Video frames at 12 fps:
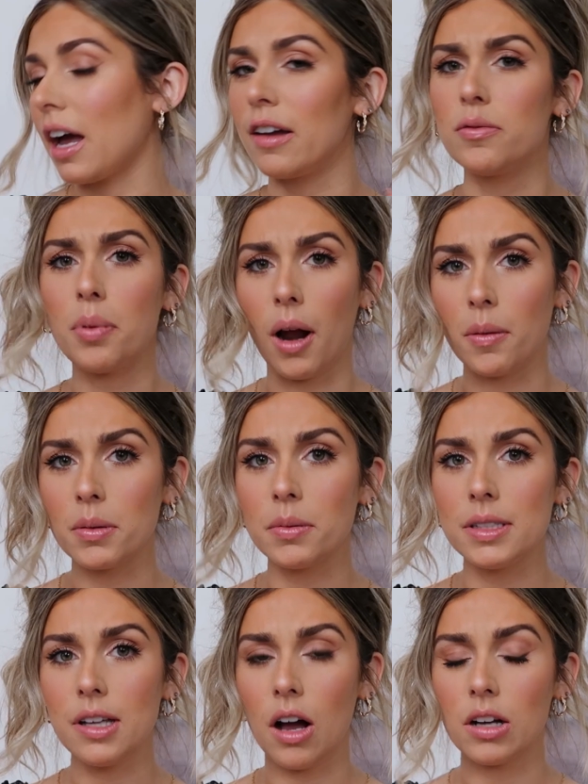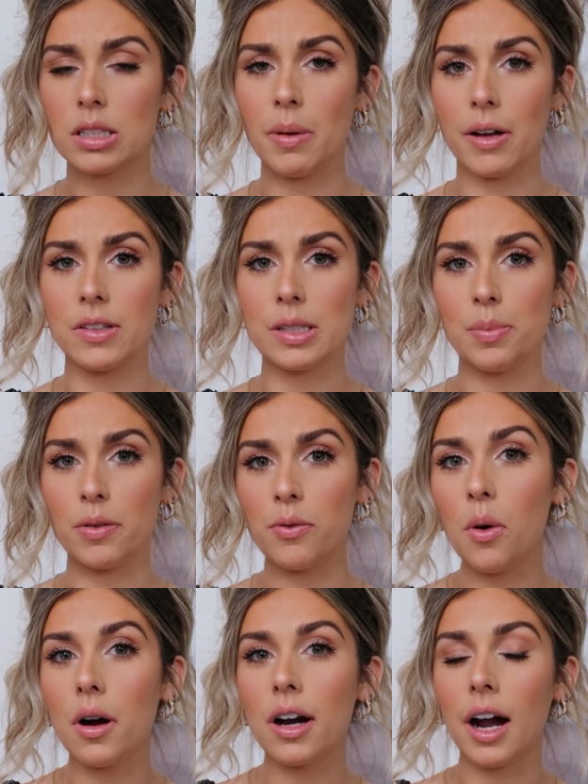I've probably talked about this
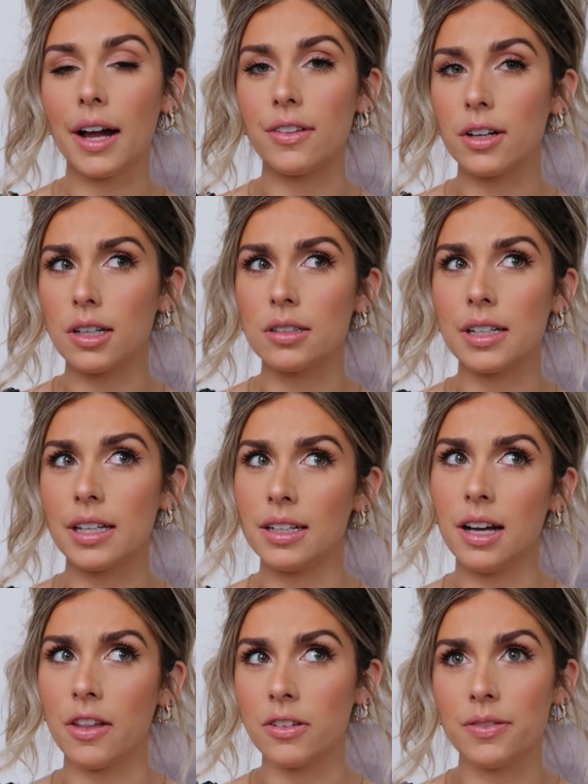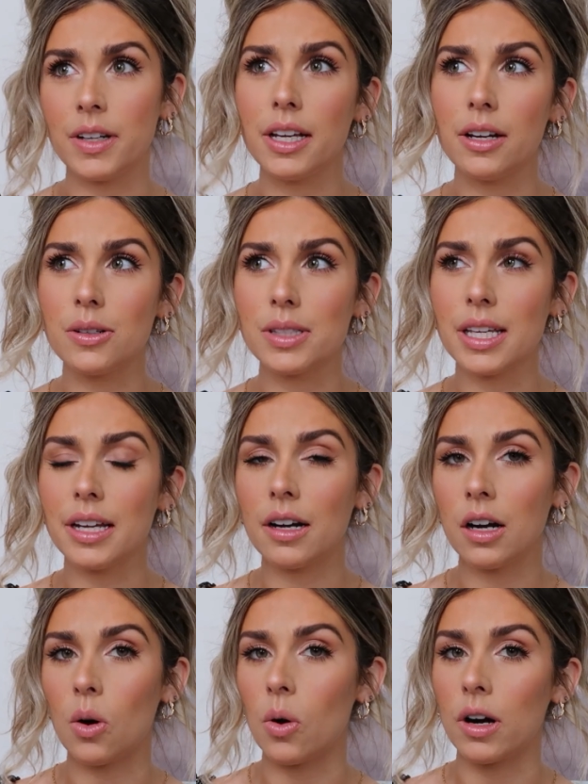before, either in other videos
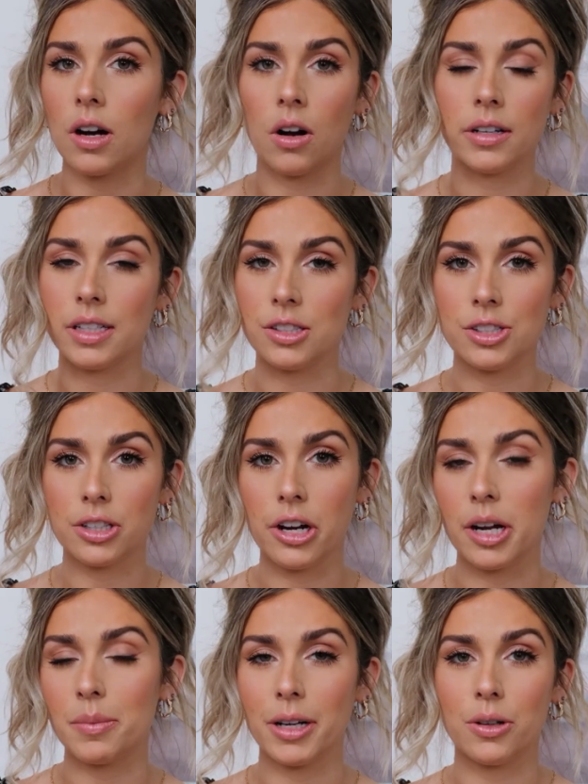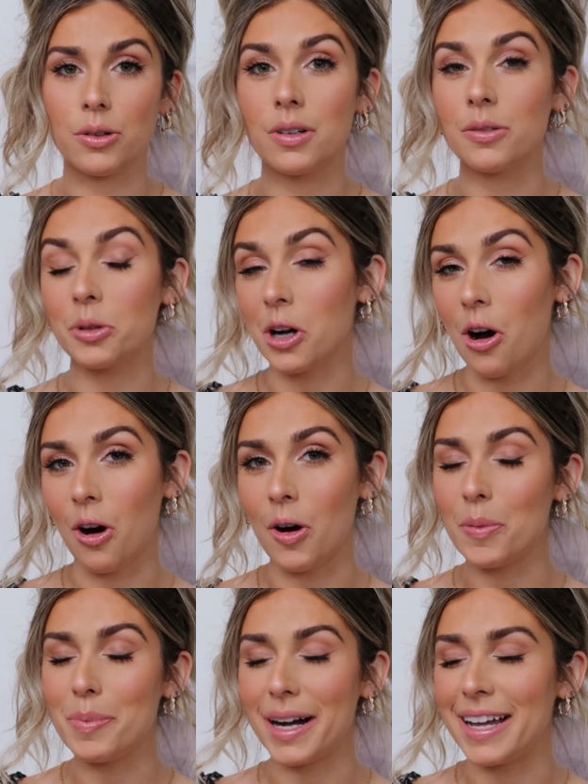here or on Instagram, I don't
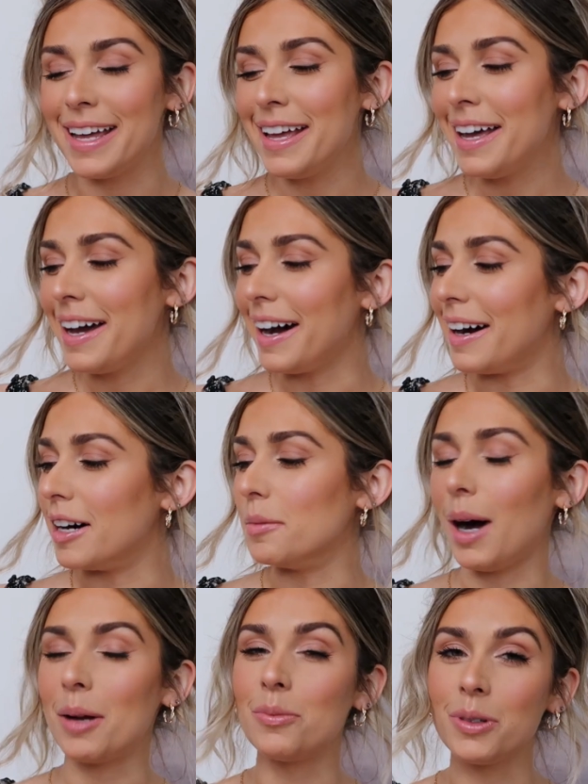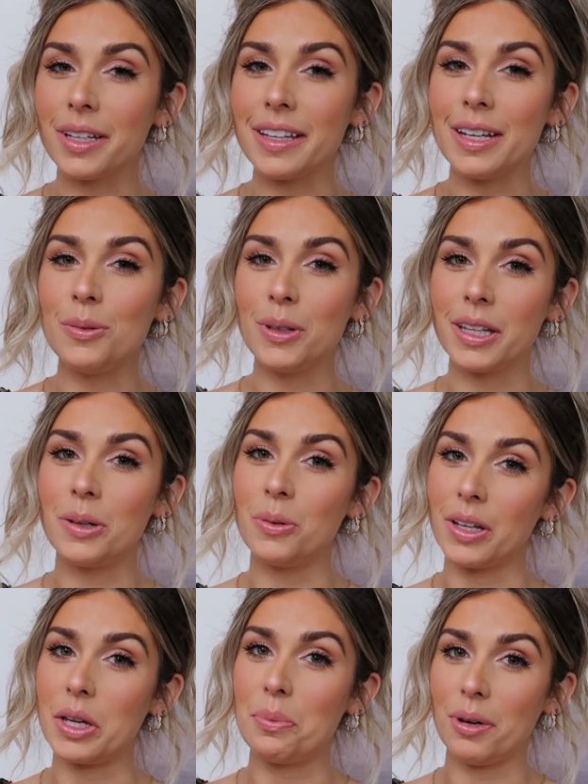recall, but I'm really, really,
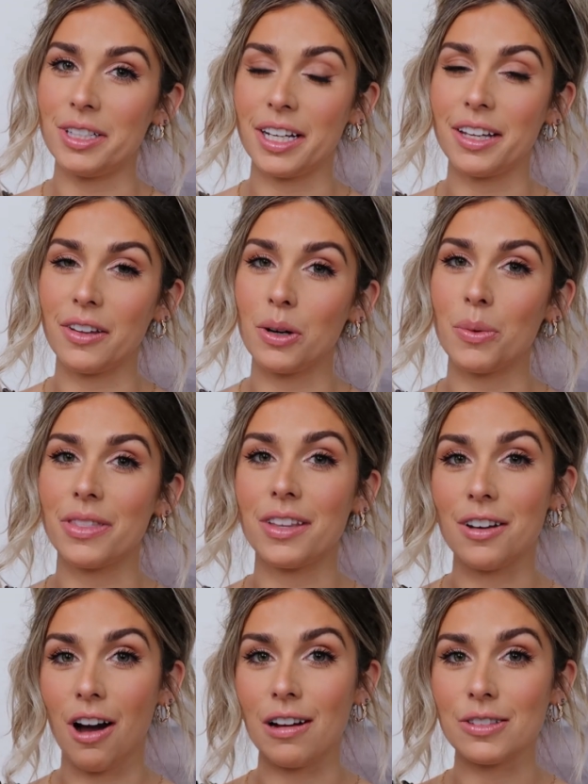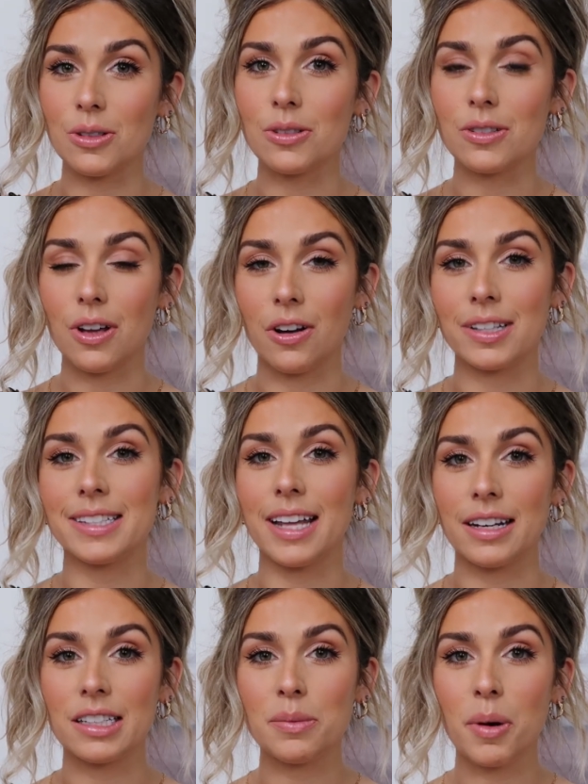really particular with the nozzles on
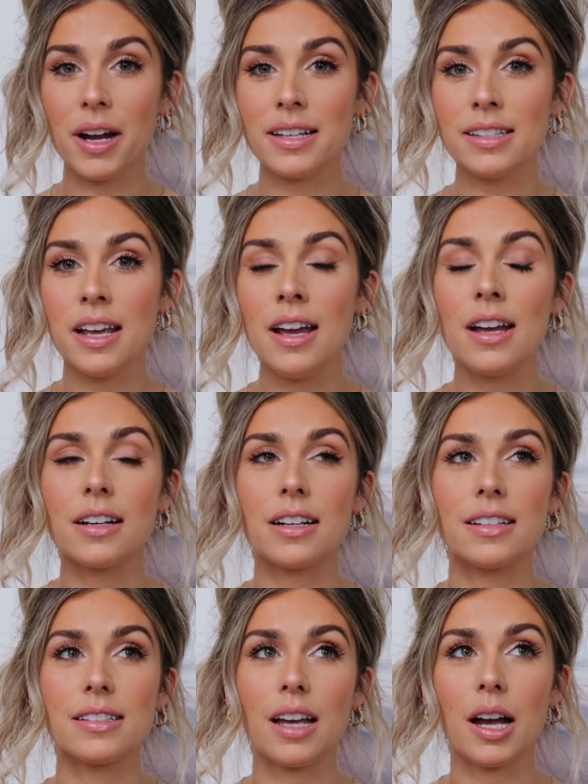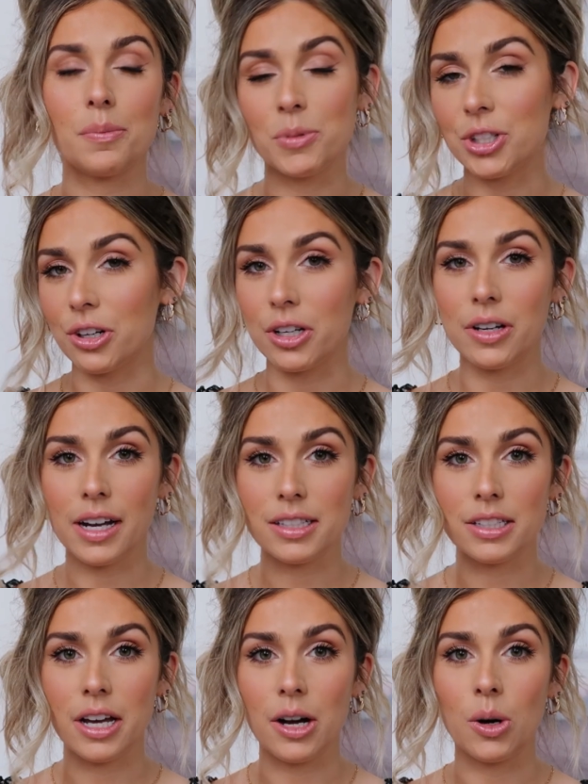setting sprays, because I'm sure you
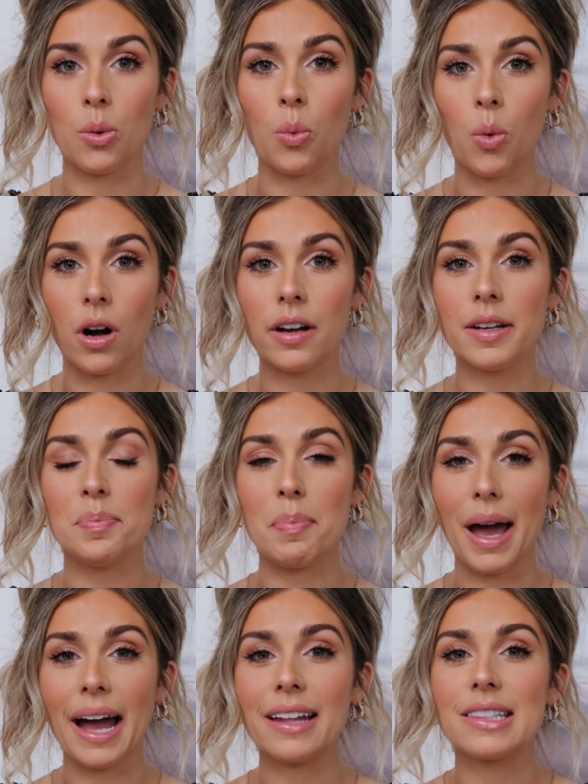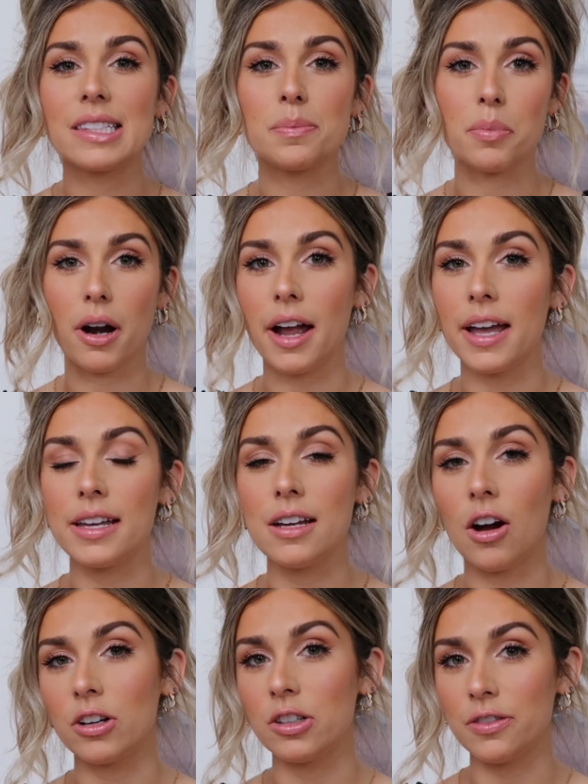guys know one bad spray
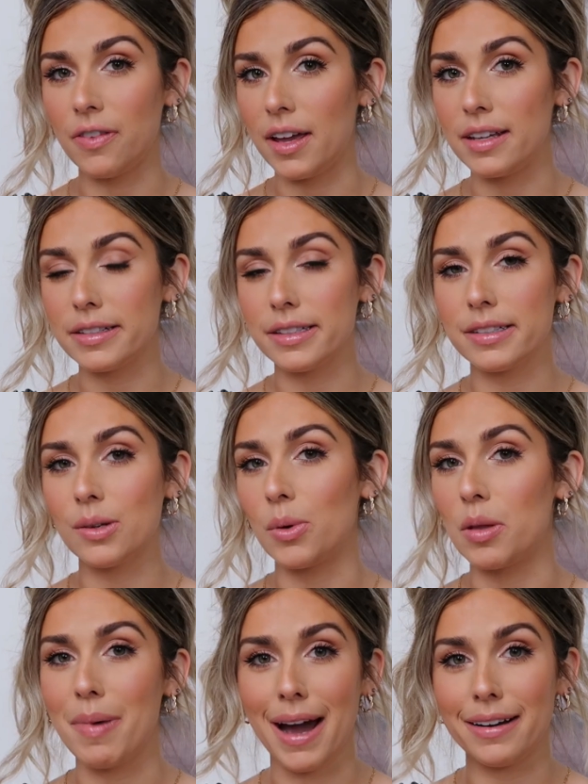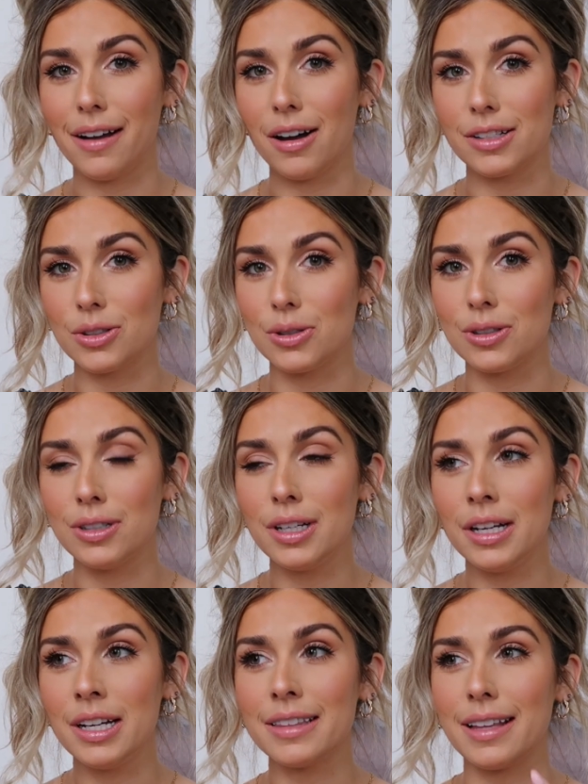on your face with a bad nozzle,
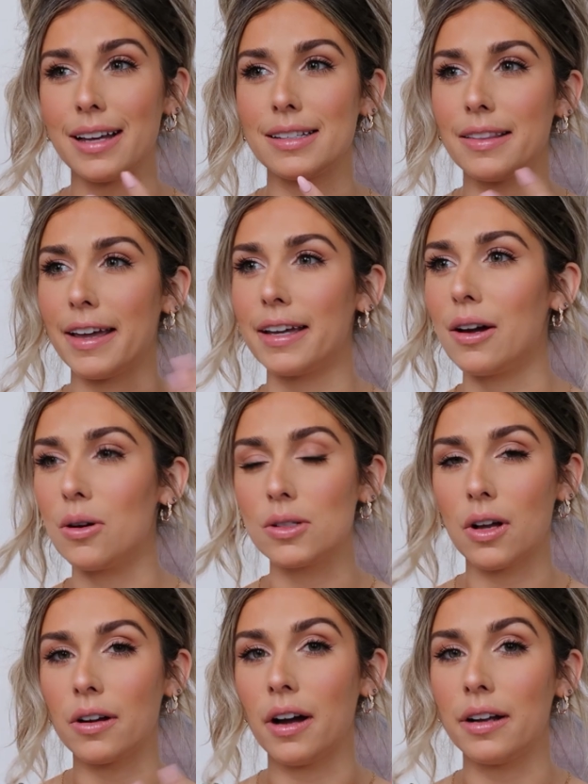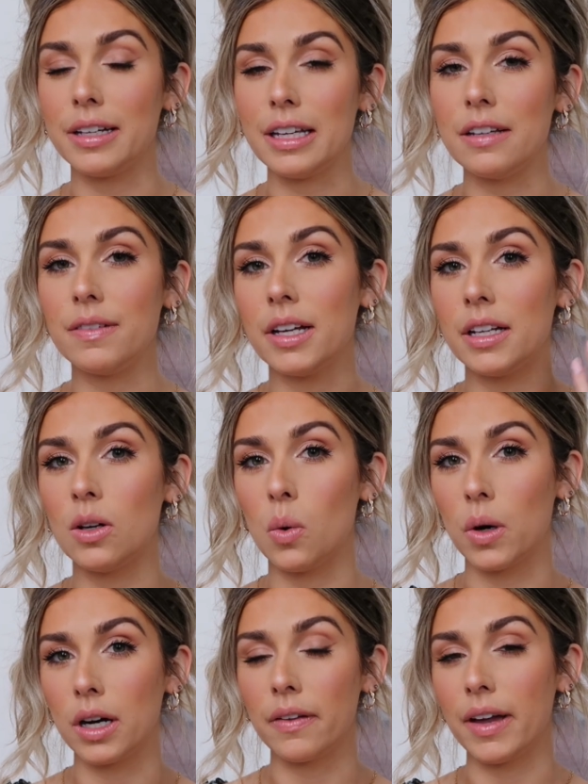that it like goes on uneven
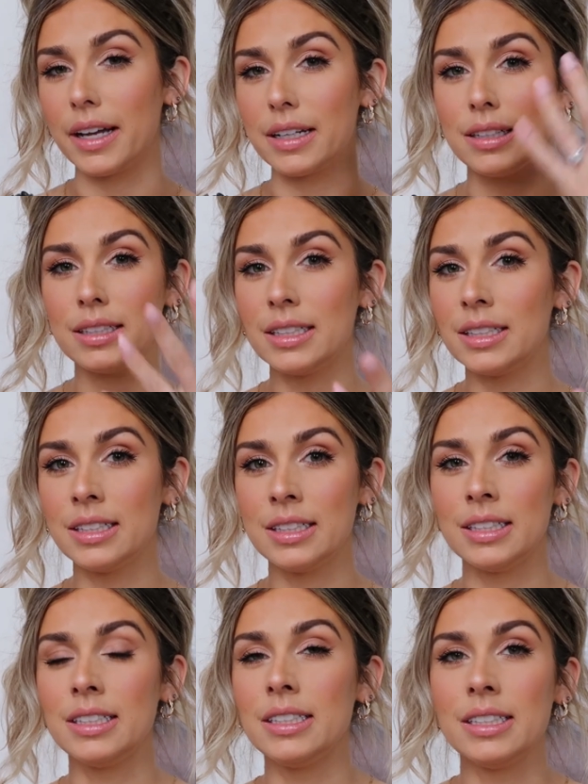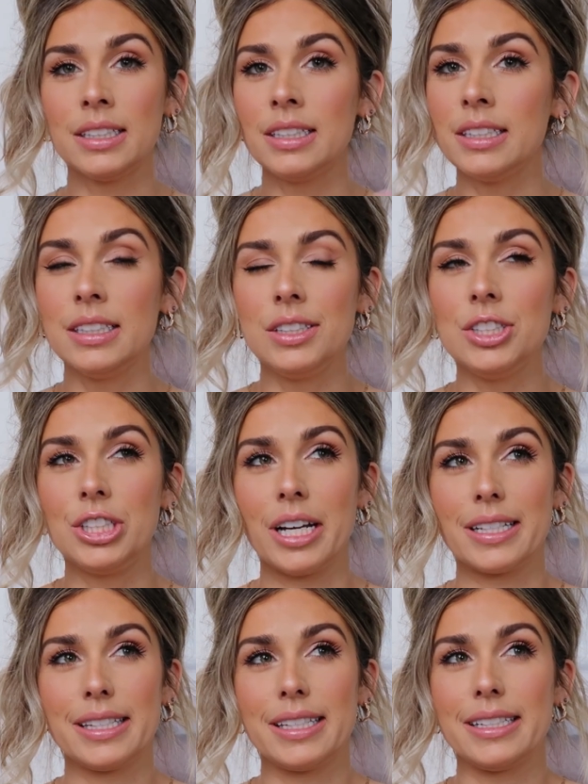or like
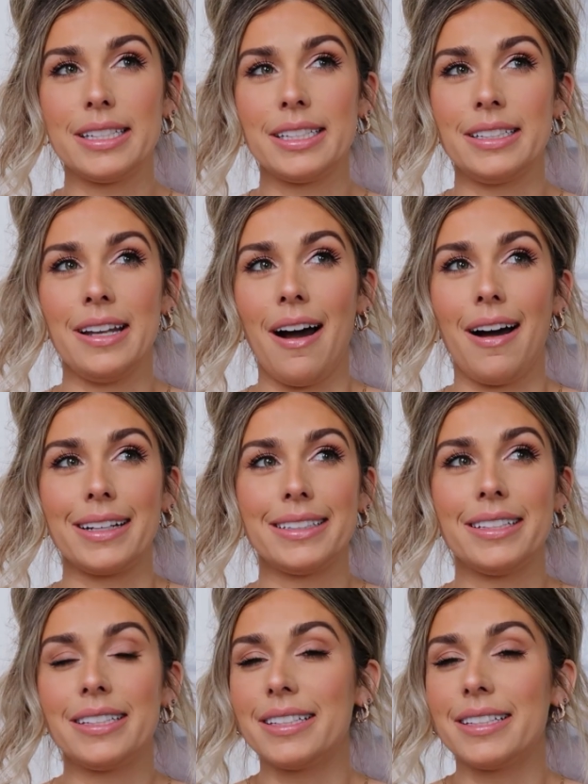just not